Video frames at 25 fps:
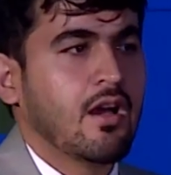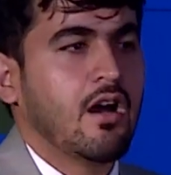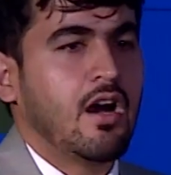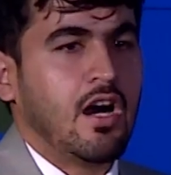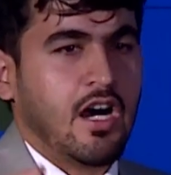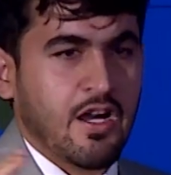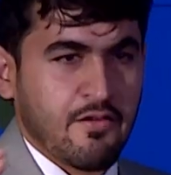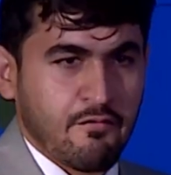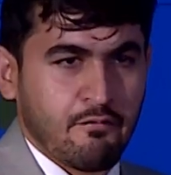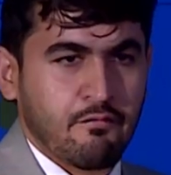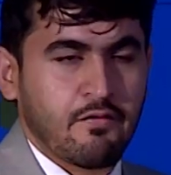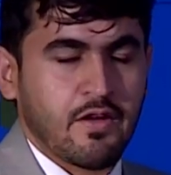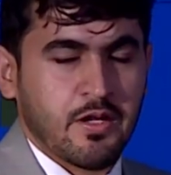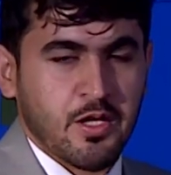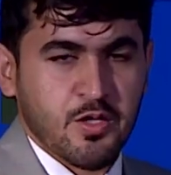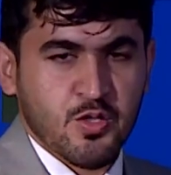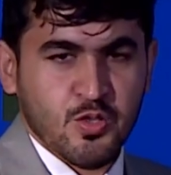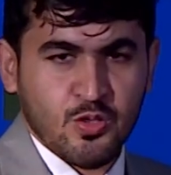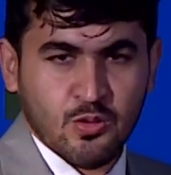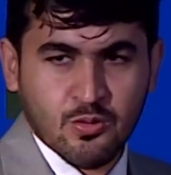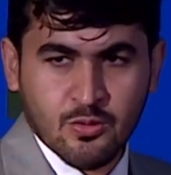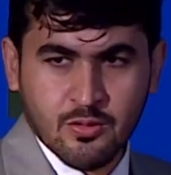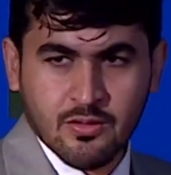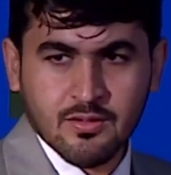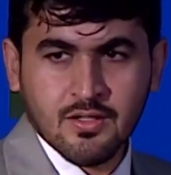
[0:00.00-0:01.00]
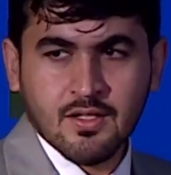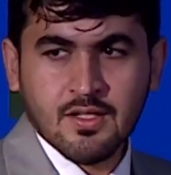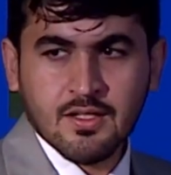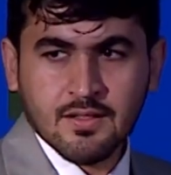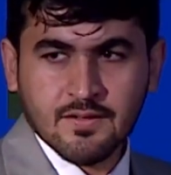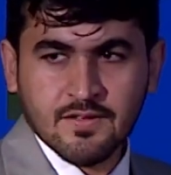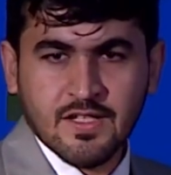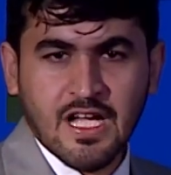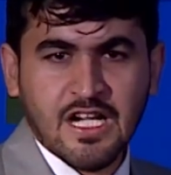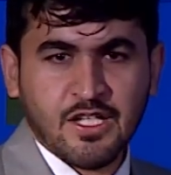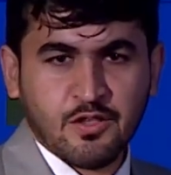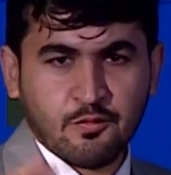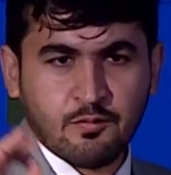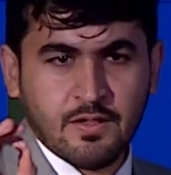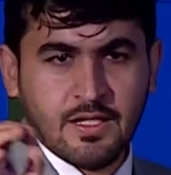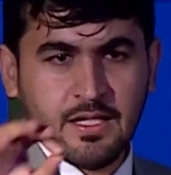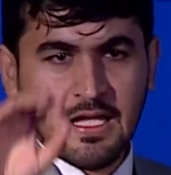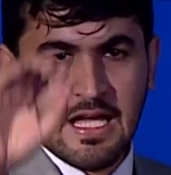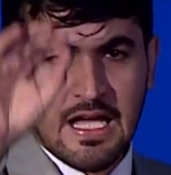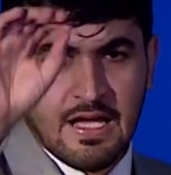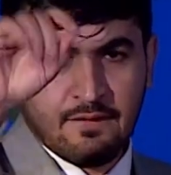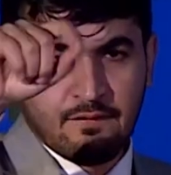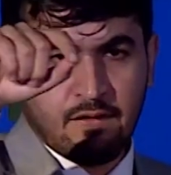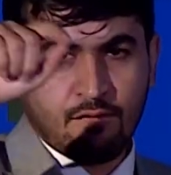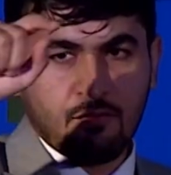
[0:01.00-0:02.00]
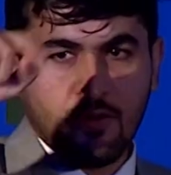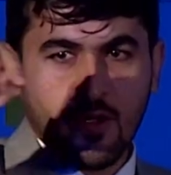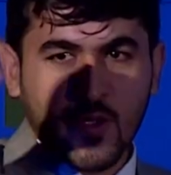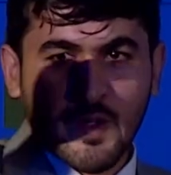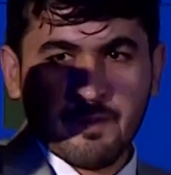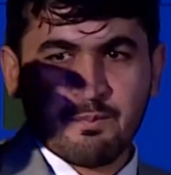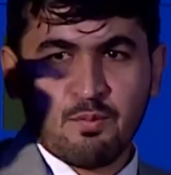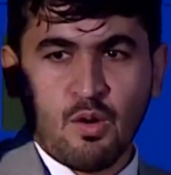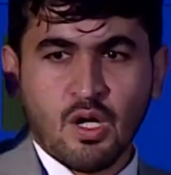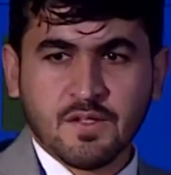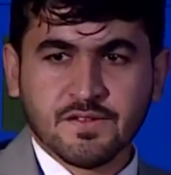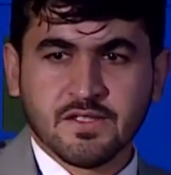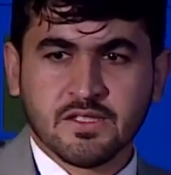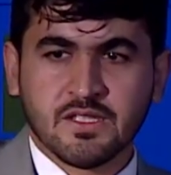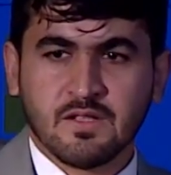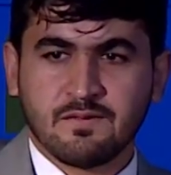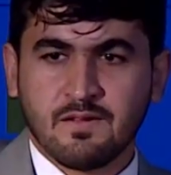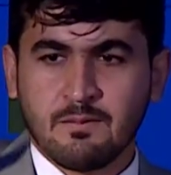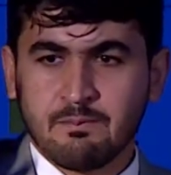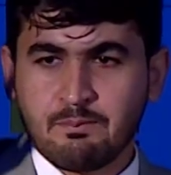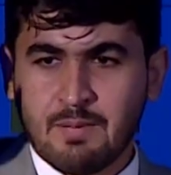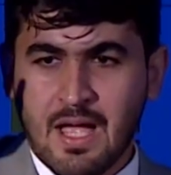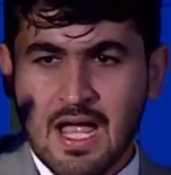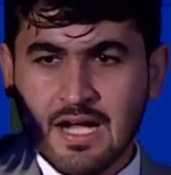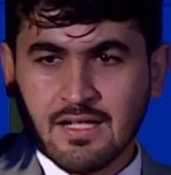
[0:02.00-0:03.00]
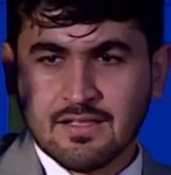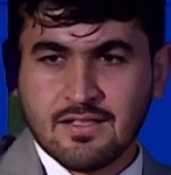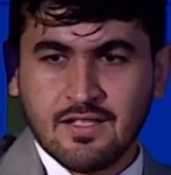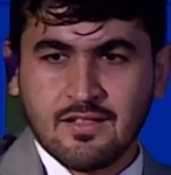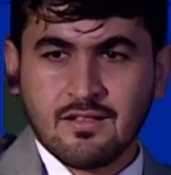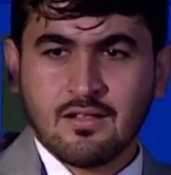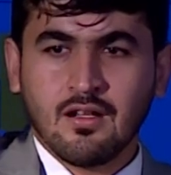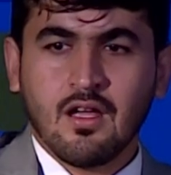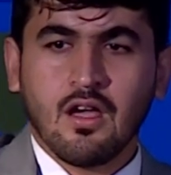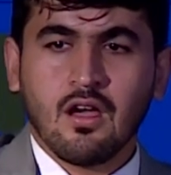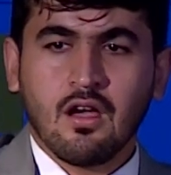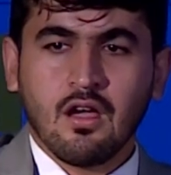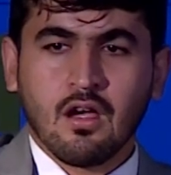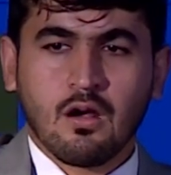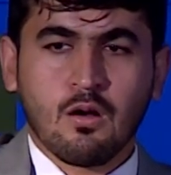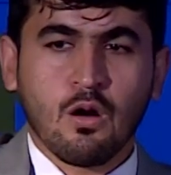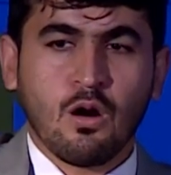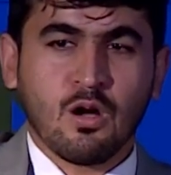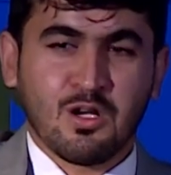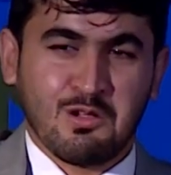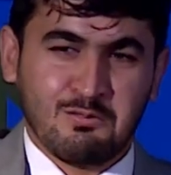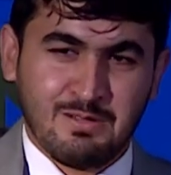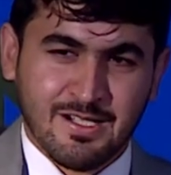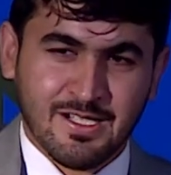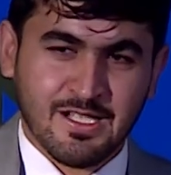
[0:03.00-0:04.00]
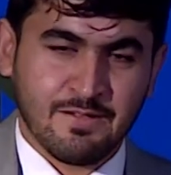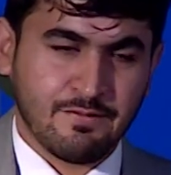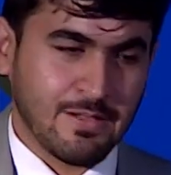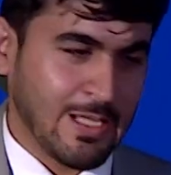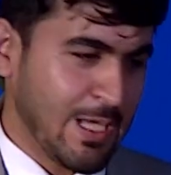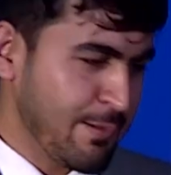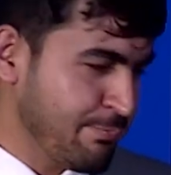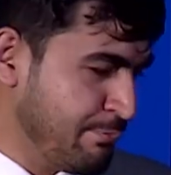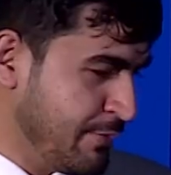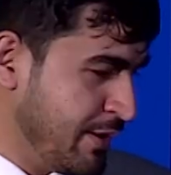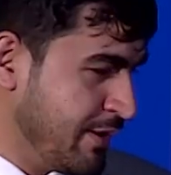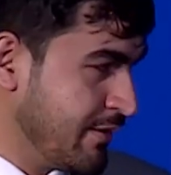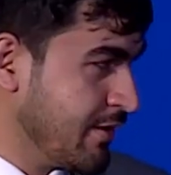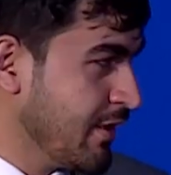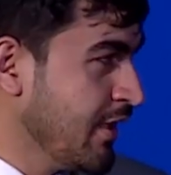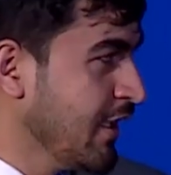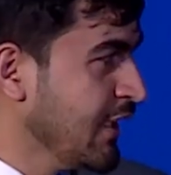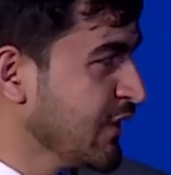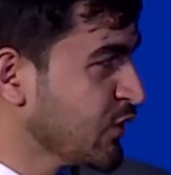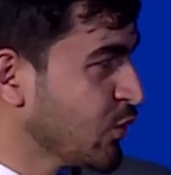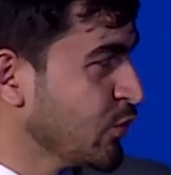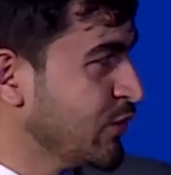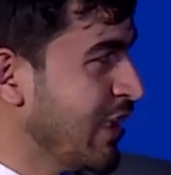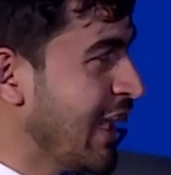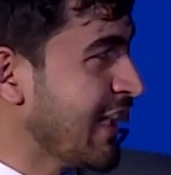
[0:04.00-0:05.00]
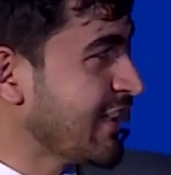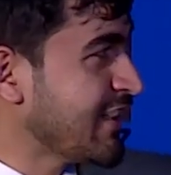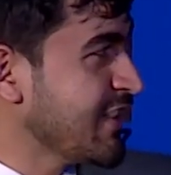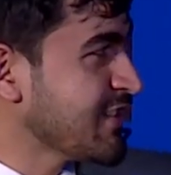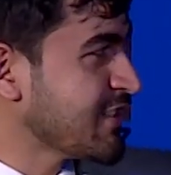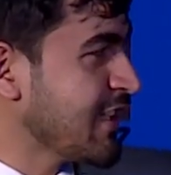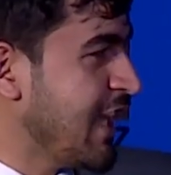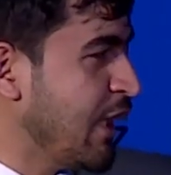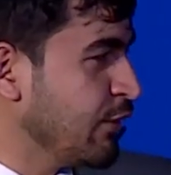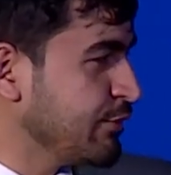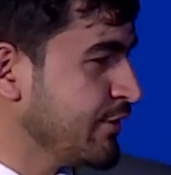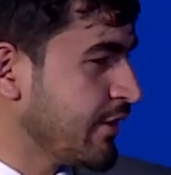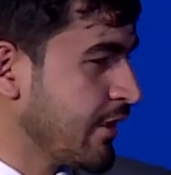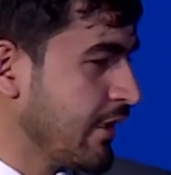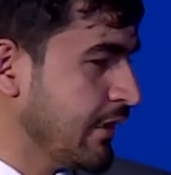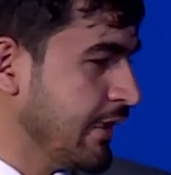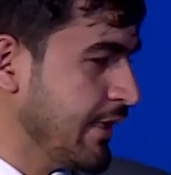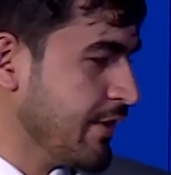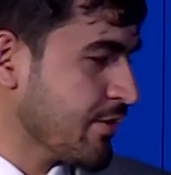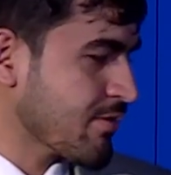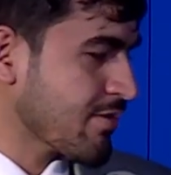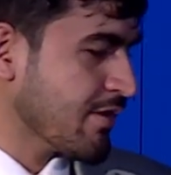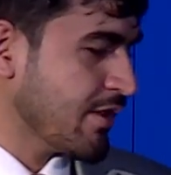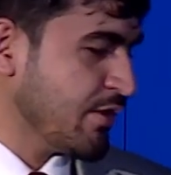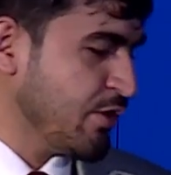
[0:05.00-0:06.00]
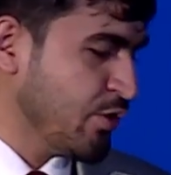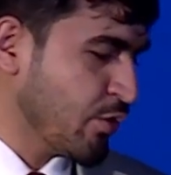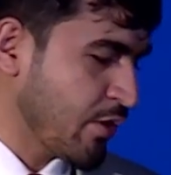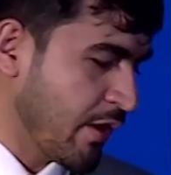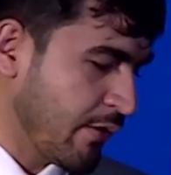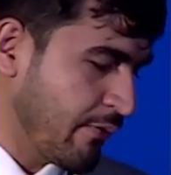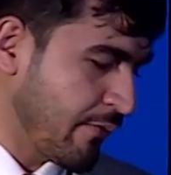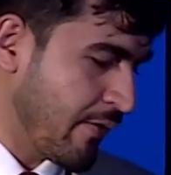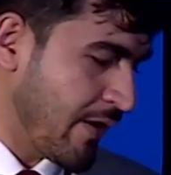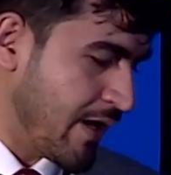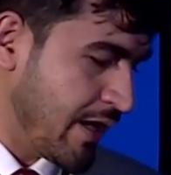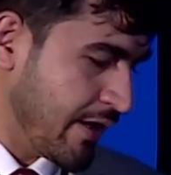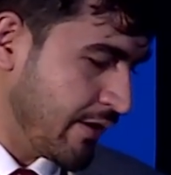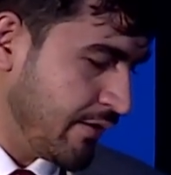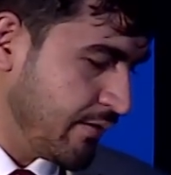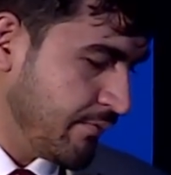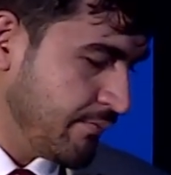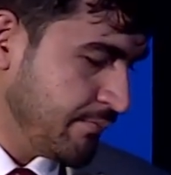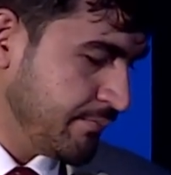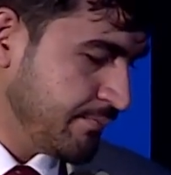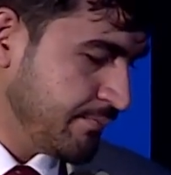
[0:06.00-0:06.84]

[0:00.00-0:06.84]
I'm very sure that will have a very positive impact in economic development. So that is how the relation you can find.